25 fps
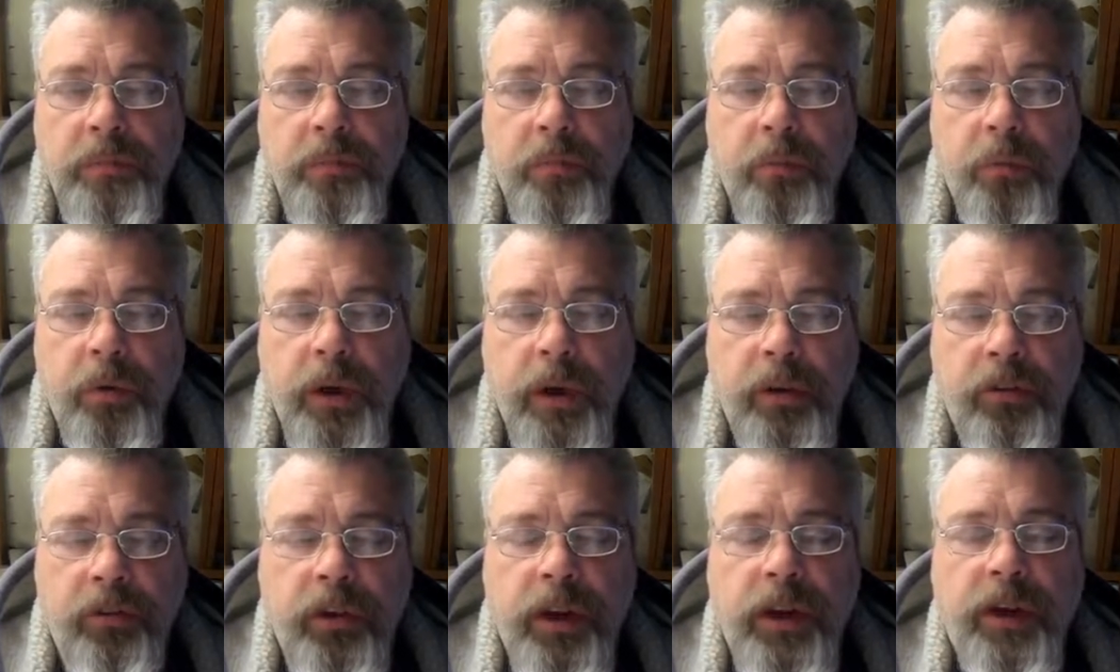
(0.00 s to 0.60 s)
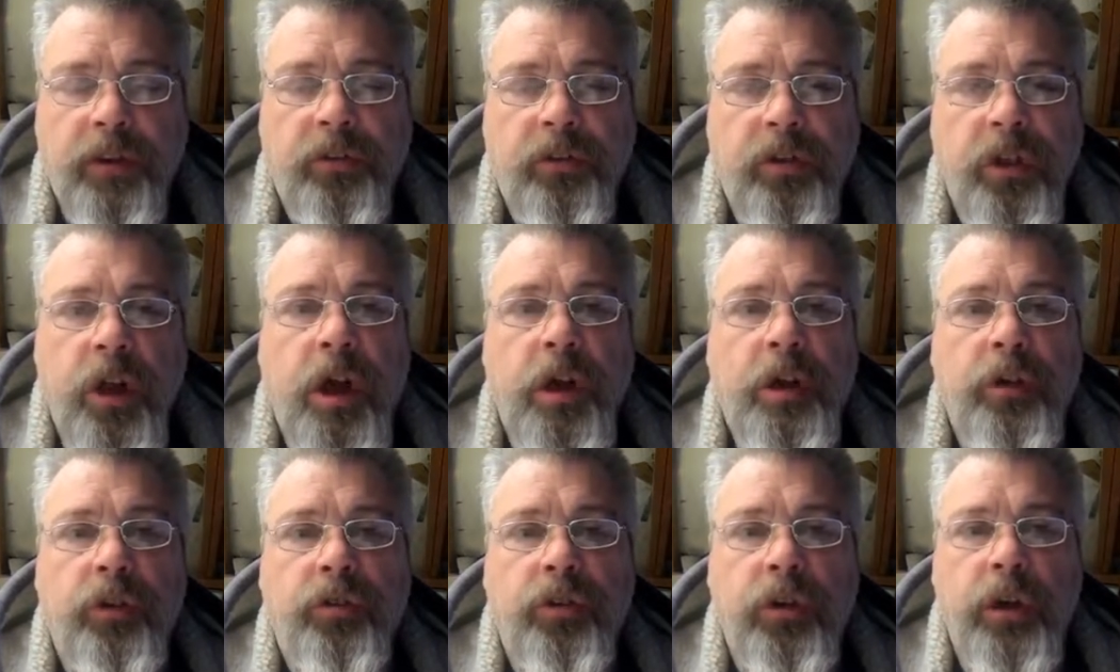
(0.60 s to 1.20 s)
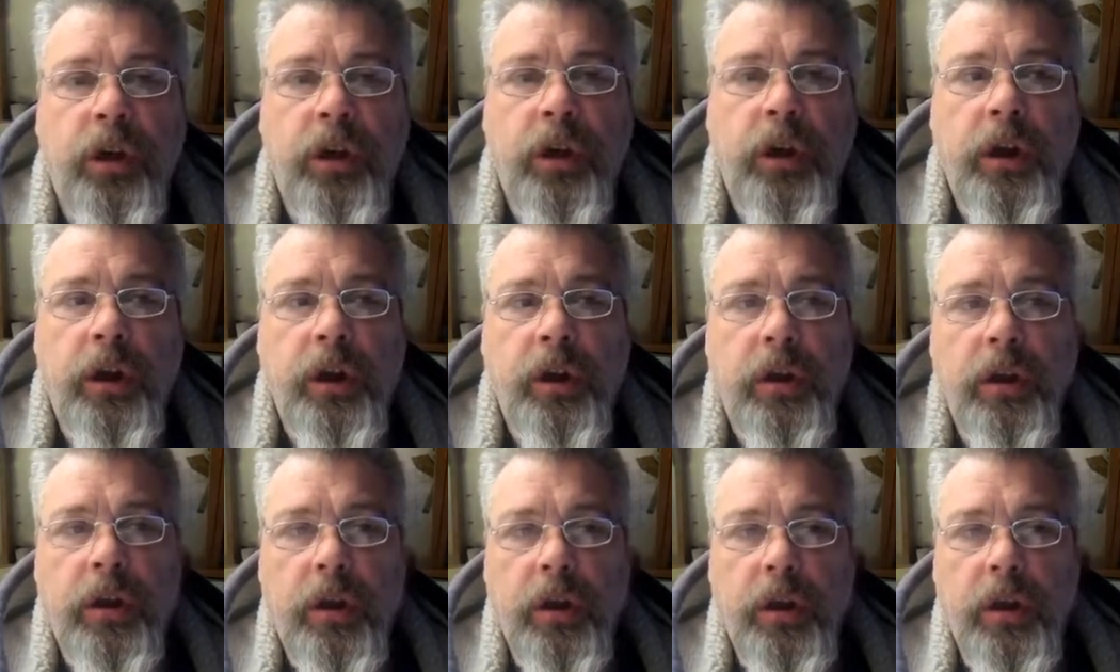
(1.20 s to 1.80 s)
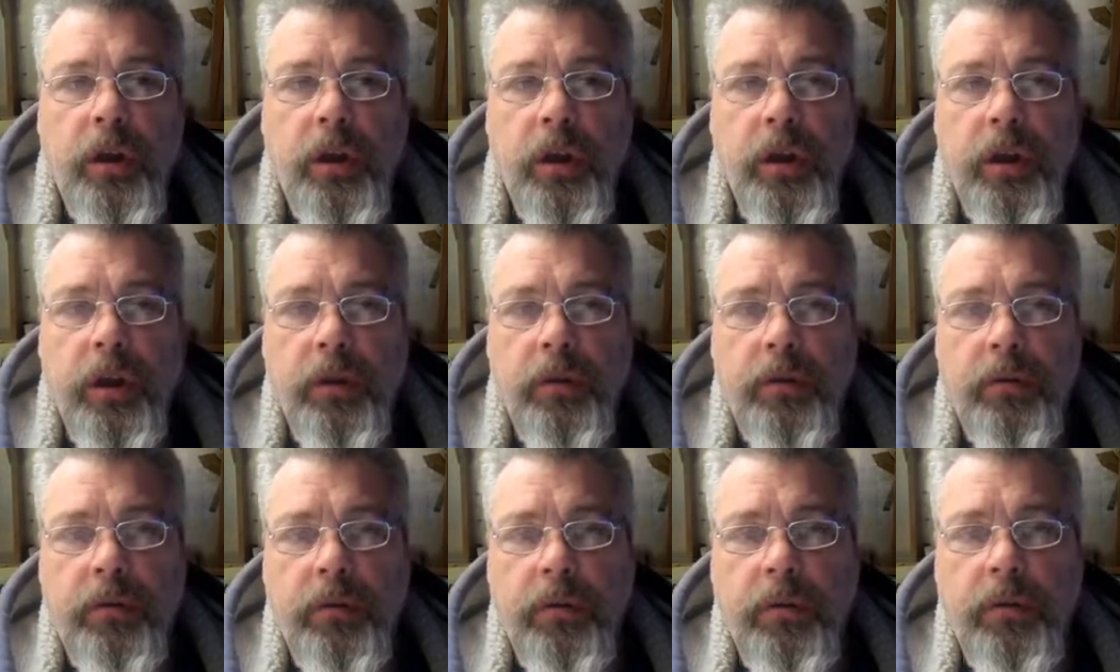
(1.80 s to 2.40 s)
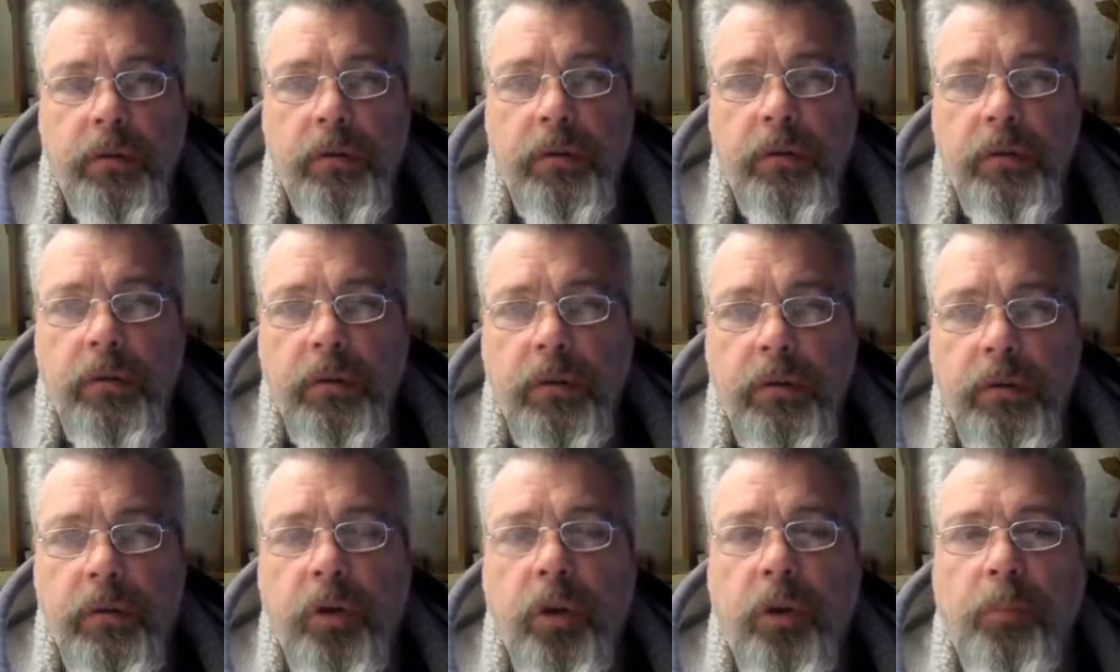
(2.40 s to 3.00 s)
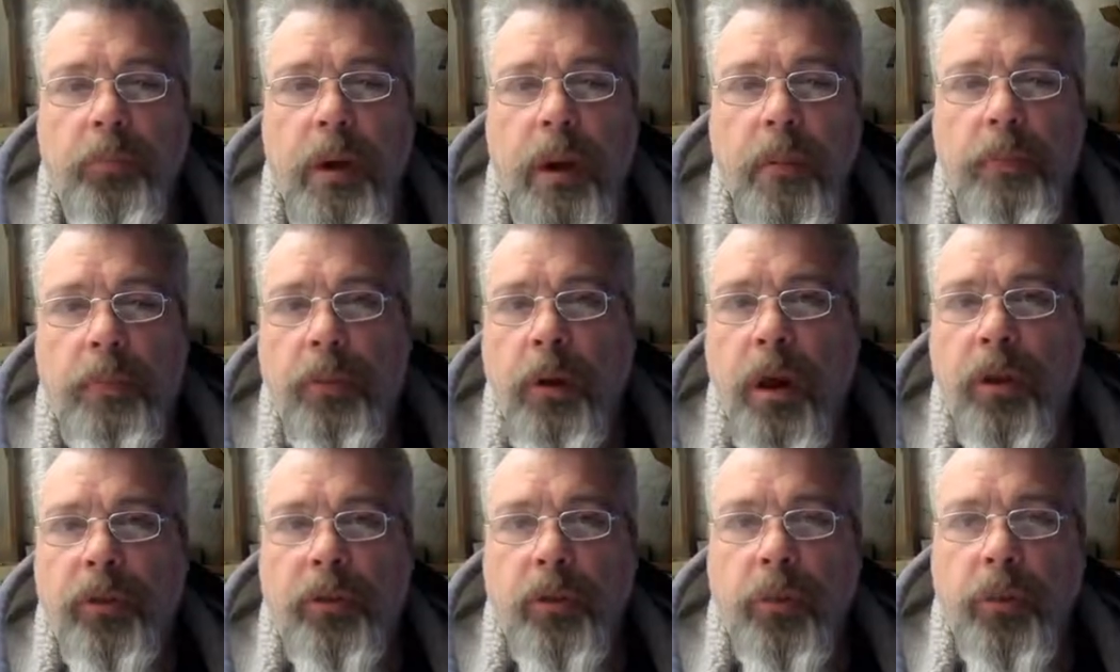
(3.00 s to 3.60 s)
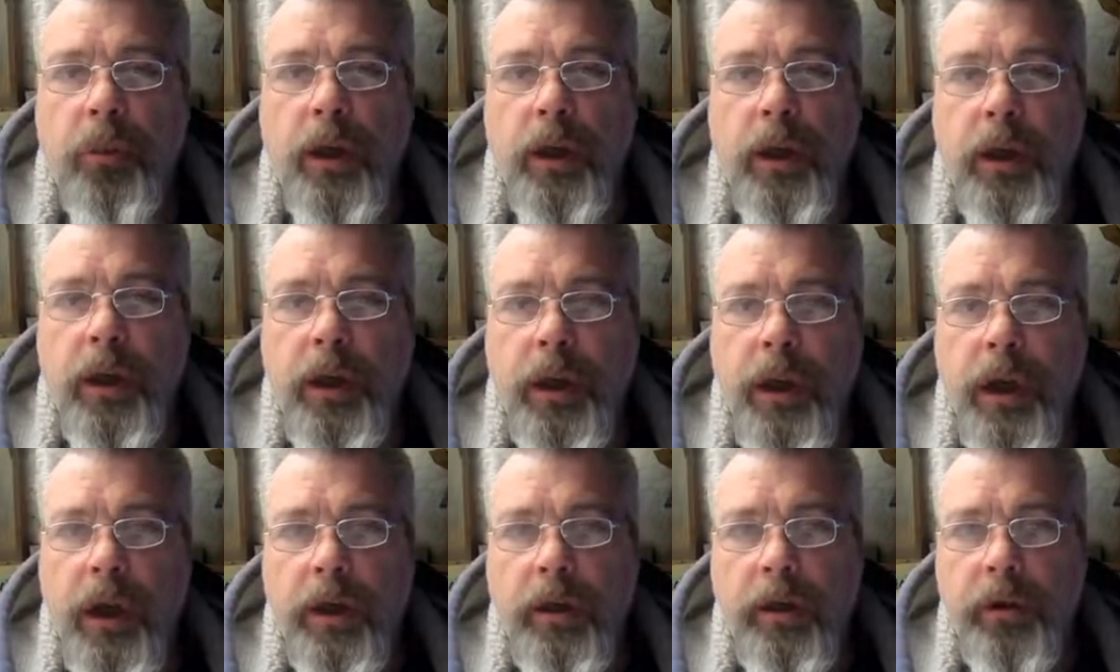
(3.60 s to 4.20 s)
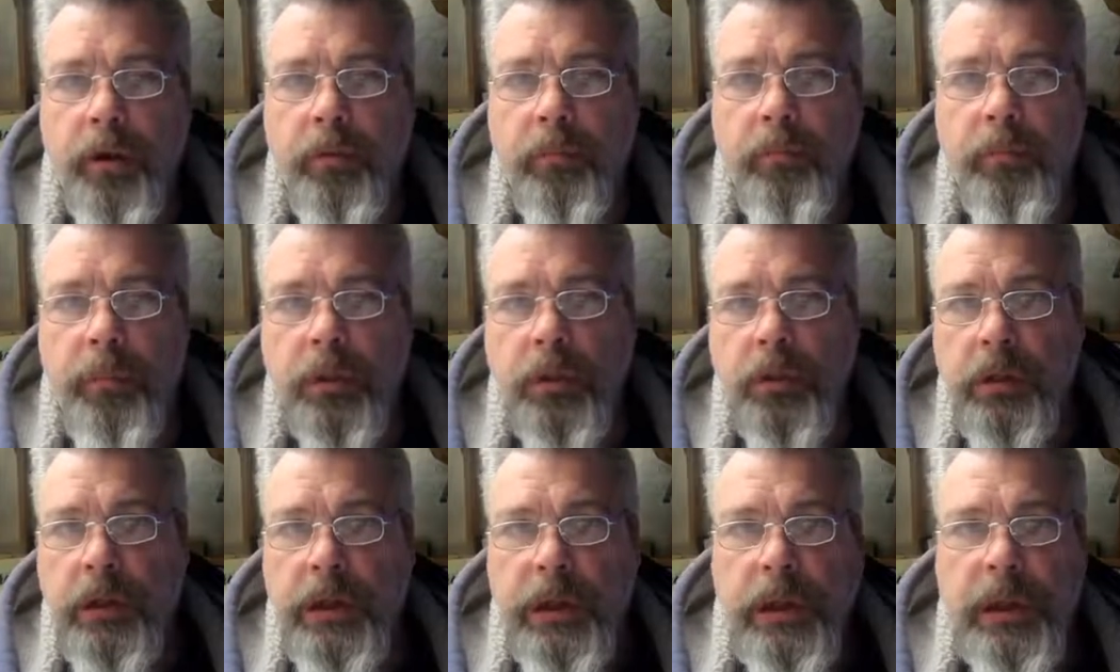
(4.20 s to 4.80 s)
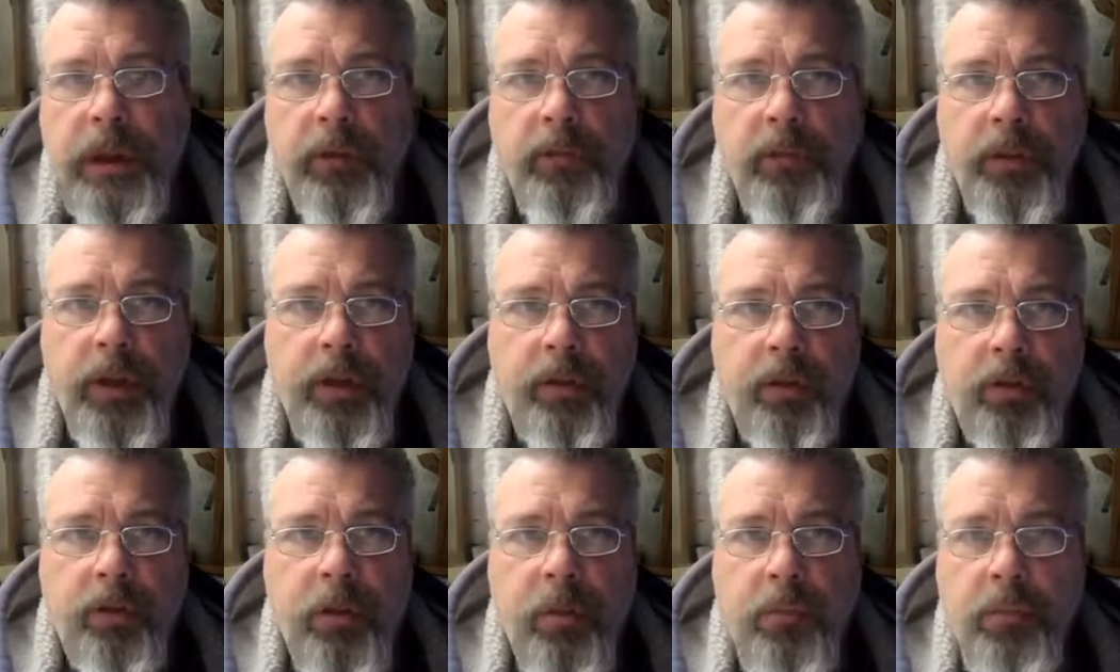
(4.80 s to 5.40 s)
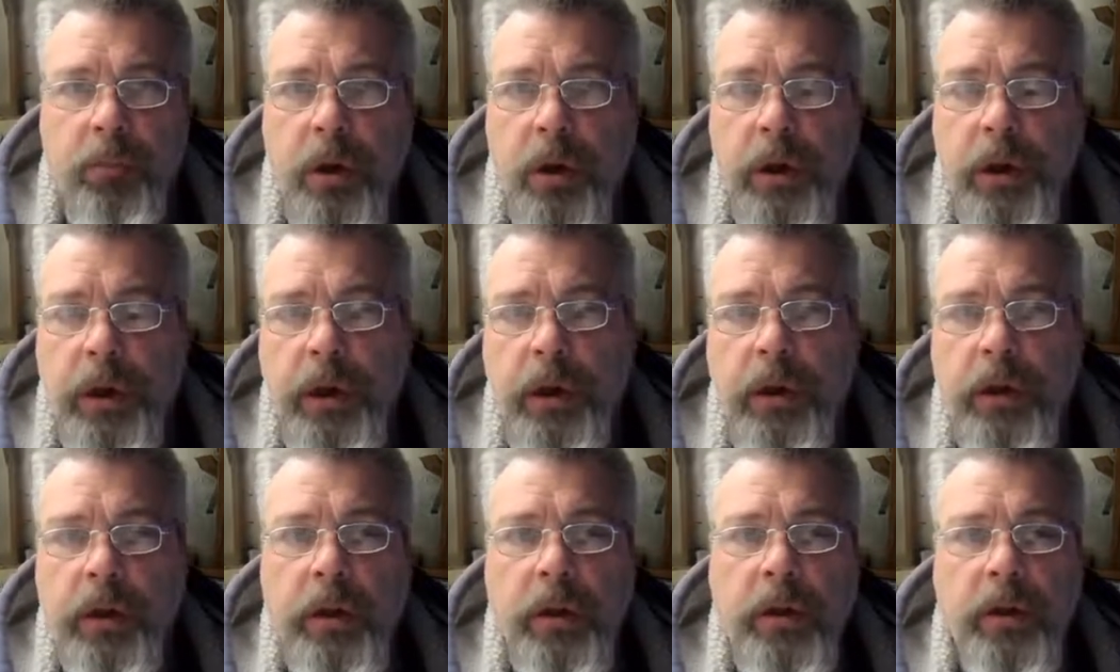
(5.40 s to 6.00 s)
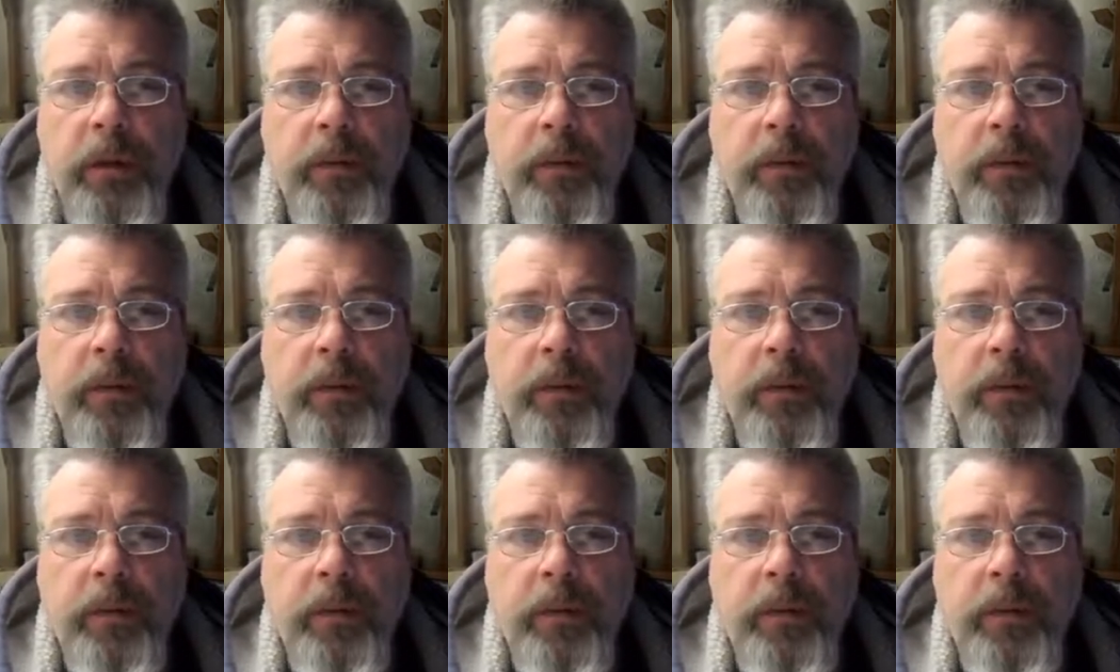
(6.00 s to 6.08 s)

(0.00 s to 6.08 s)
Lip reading: When I say astonishing, it took my breath away. I couldn't believe that somebody